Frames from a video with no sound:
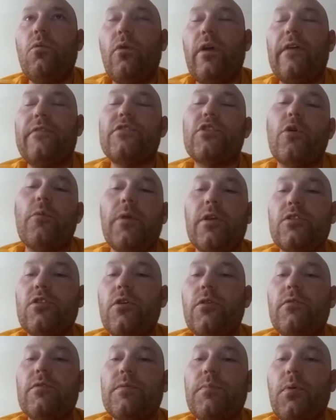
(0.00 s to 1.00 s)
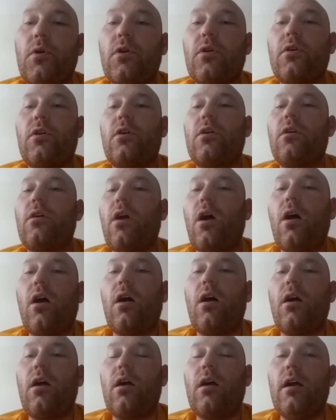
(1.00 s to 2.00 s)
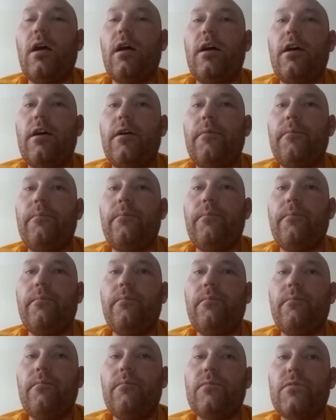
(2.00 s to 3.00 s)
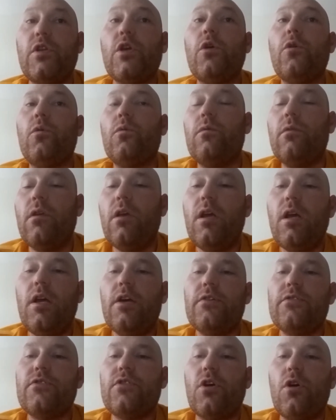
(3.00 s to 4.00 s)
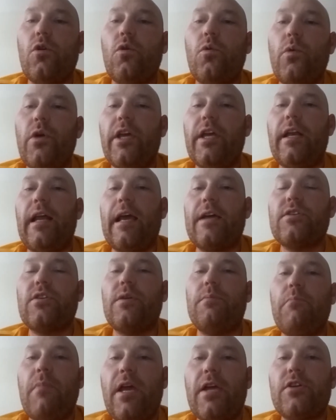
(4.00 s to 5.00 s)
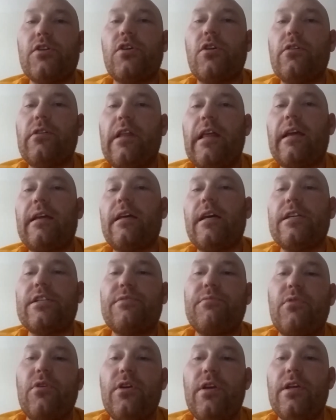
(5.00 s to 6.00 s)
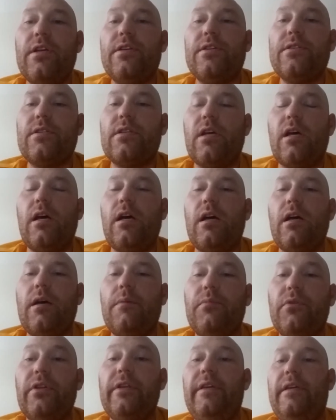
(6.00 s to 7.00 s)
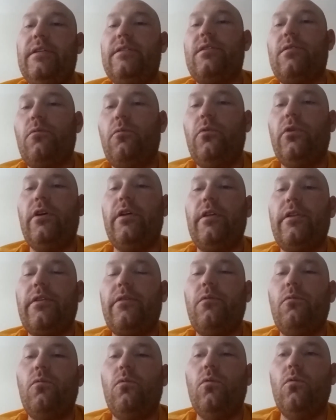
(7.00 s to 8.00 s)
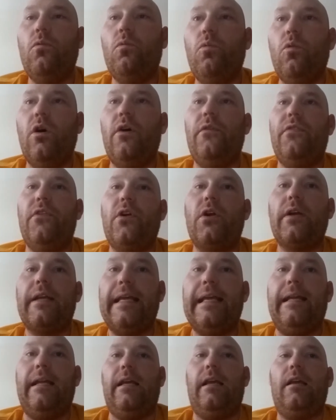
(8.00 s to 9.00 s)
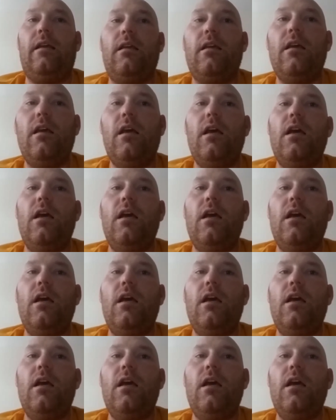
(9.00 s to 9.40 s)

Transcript: we have so many tunes per our um, tune so we can actually make sure that customer is uh, pleased with what they're getting